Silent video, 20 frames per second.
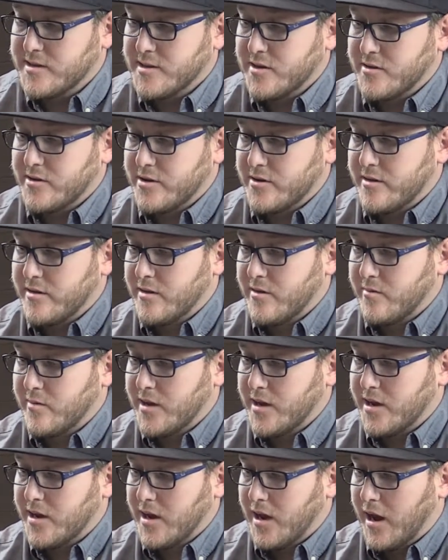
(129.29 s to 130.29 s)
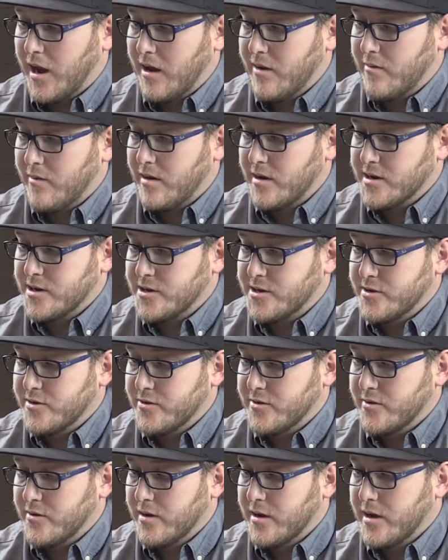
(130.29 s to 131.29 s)
So during the week, I want
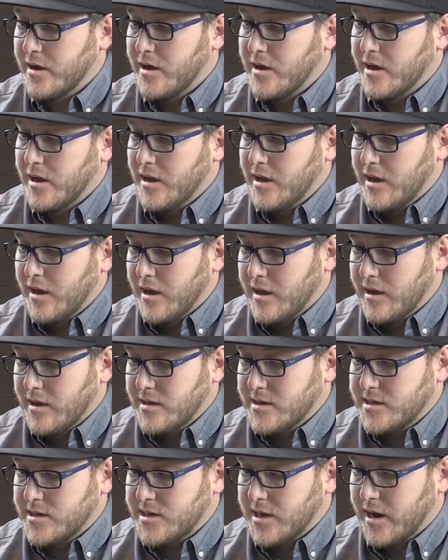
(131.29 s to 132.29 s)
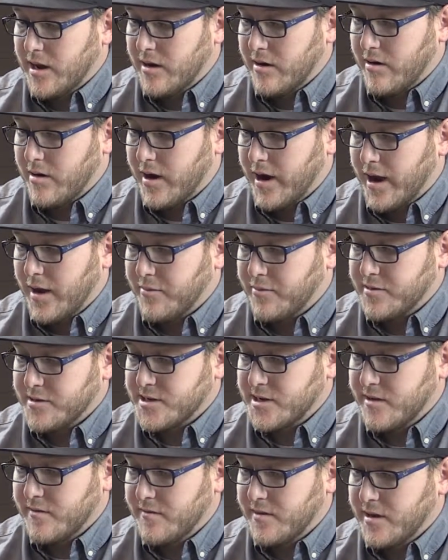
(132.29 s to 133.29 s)
to set her Apple
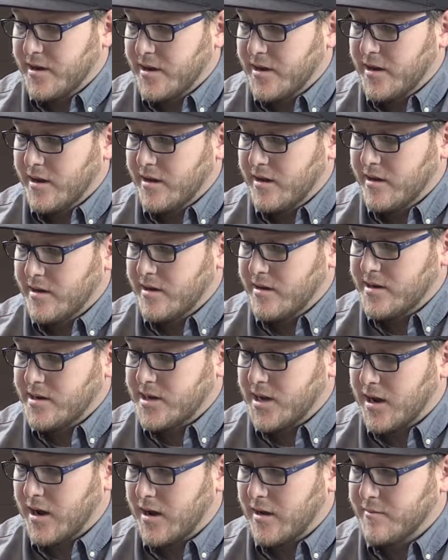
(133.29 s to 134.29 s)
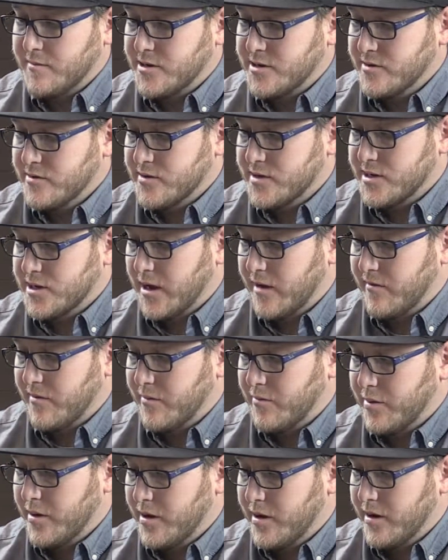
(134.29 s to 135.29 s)
TV time to 7
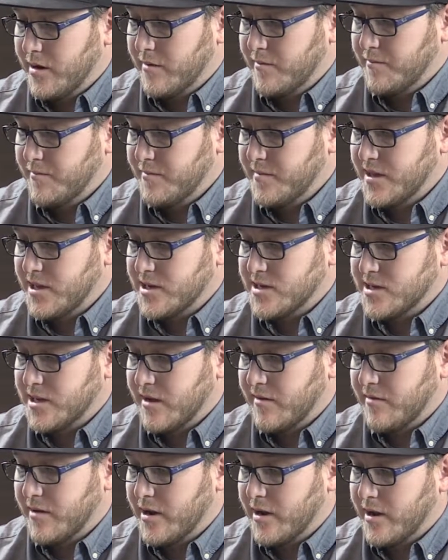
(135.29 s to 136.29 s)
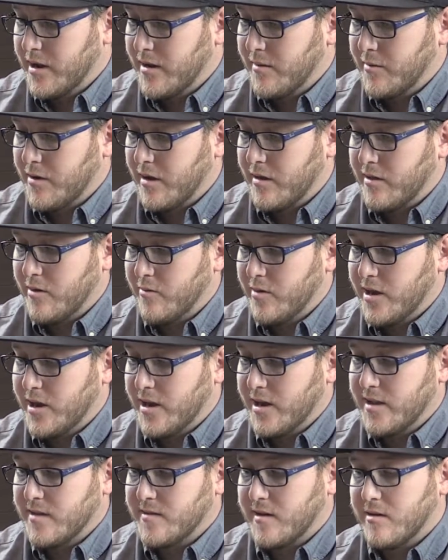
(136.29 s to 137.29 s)
p.m. to 7 a.m. and on the
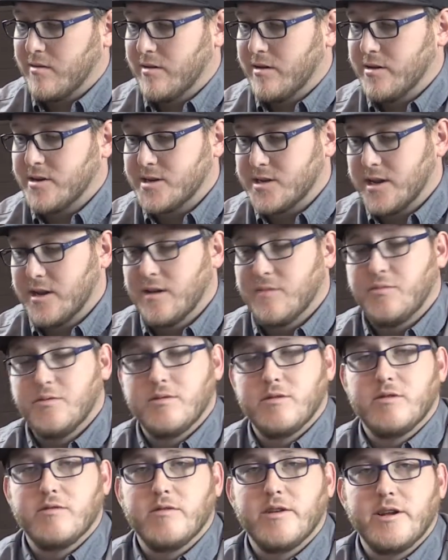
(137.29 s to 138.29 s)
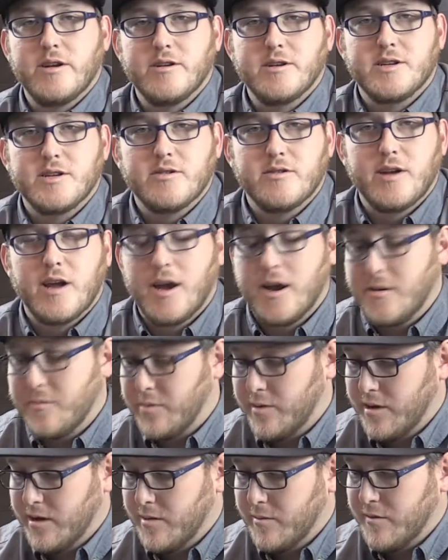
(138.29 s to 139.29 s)
weekends I'll let her stay up a little later till 9
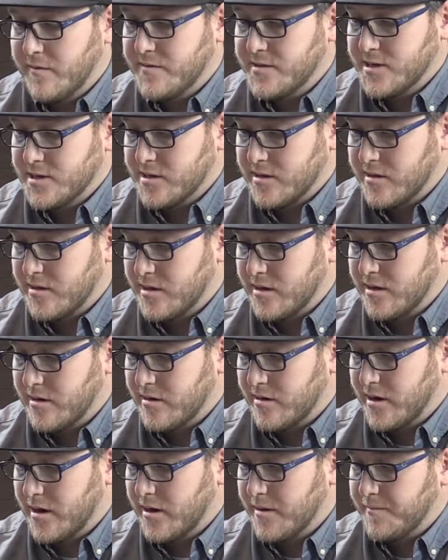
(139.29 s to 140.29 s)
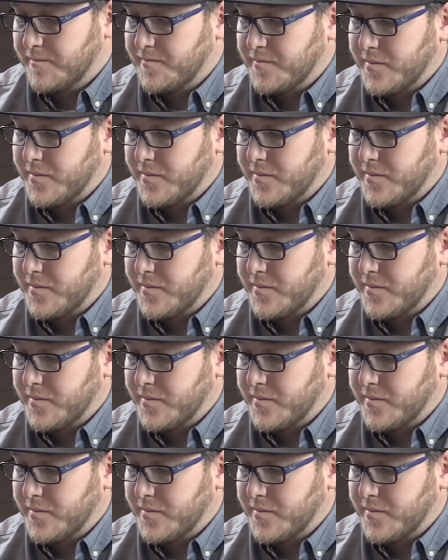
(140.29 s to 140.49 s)
p.m. if she's on the internet.